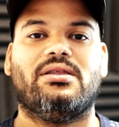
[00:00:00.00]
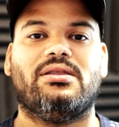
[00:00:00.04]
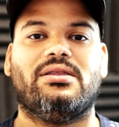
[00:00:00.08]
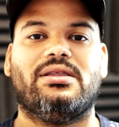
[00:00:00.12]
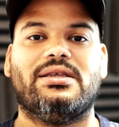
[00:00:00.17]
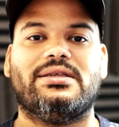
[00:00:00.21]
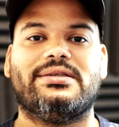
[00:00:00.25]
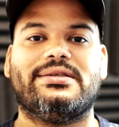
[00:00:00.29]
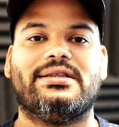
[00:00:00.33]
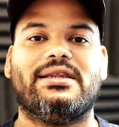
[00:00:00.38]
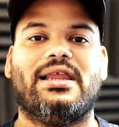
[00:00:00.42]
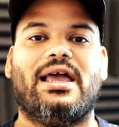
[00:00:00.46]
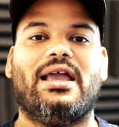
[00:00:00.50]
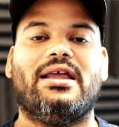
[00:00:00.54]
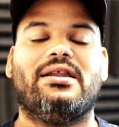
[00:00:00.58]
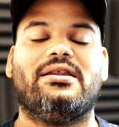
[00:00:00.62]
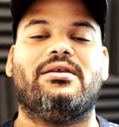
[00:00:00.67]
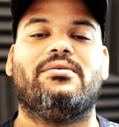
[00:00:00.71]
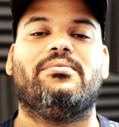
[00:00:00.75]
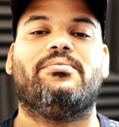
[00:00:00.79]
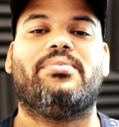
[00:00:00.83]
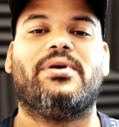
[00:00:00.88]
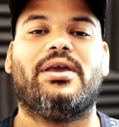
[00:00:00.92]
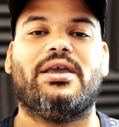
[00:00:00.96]
this
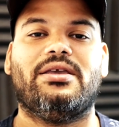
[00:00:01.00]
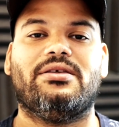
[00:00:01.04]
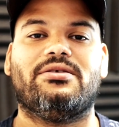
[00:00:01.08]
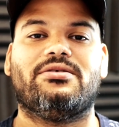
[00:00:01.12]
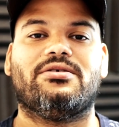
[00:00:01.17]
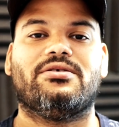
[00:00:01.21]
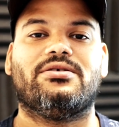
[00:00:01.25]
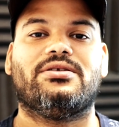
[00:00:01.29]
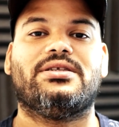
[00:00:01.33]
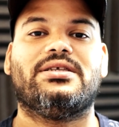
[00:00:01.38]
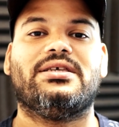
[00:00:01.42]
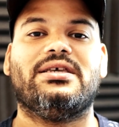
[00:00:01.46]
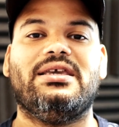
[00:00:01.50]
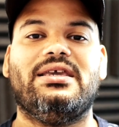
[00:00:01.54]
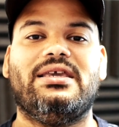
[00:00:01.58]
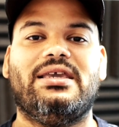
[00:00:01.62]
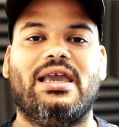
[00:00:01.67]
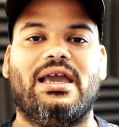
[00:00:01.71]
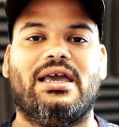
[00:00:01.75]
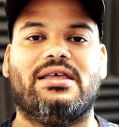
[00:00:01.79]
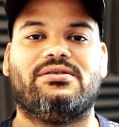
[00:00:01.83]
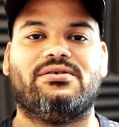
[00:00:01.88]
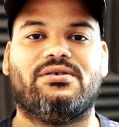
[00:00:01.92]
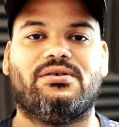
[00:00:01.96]
landing page
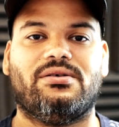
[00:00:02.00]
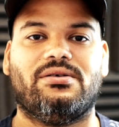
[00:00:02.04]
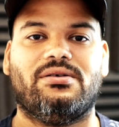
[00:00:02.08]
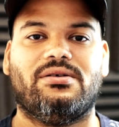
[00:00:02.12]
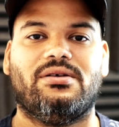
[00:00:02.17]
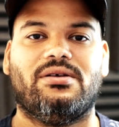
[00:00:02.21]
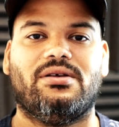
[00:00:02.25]
together.